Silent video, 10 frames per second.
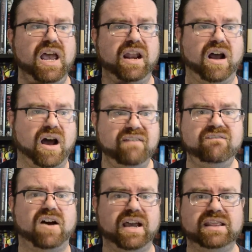and I
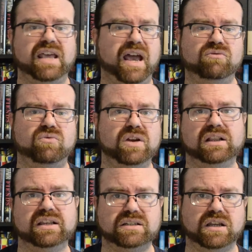find that
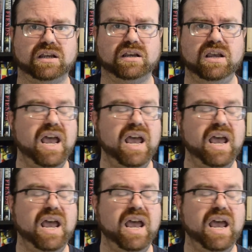realistic.